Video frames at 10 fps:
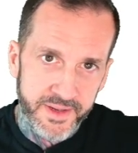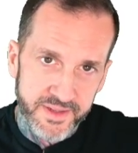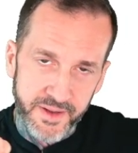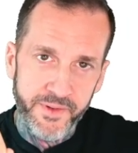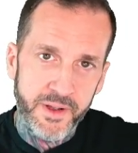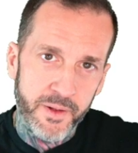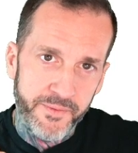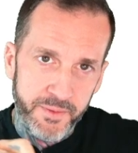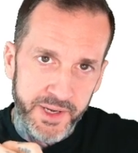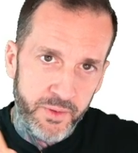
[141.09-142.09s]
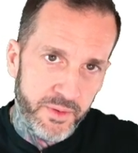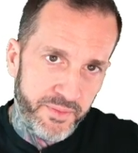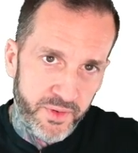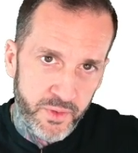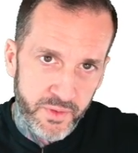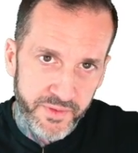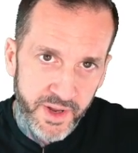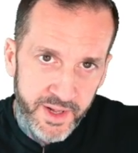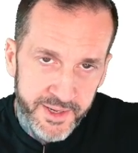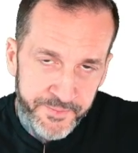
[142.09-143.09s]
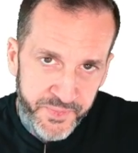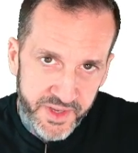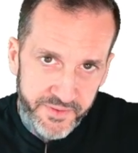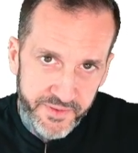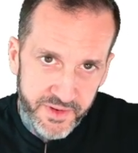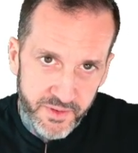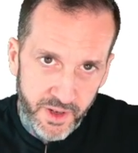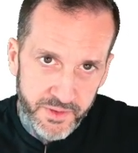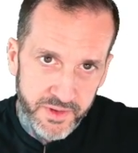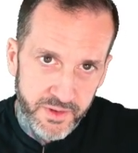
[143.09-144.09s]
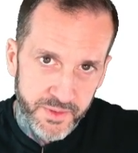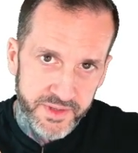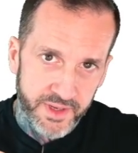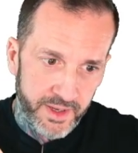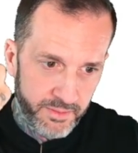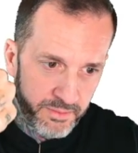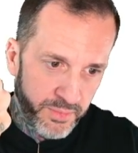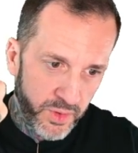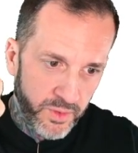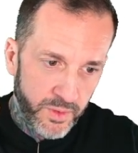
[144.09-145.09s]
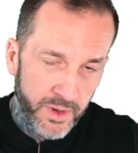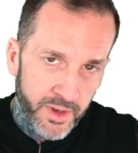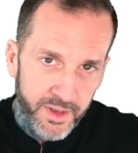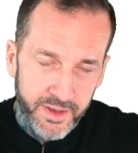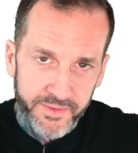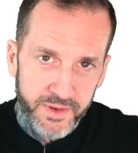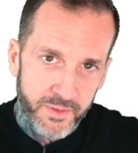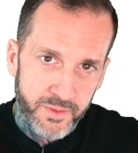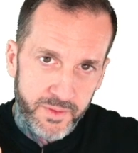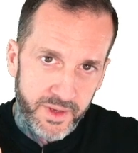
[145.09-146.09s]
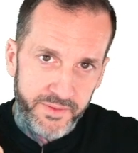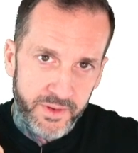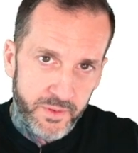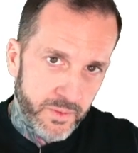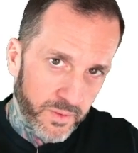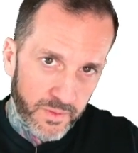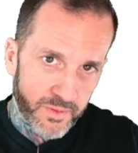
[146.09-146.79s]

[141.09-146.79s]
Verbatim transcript: It is difficult for me to improve if you, all you do is say boo if you, if you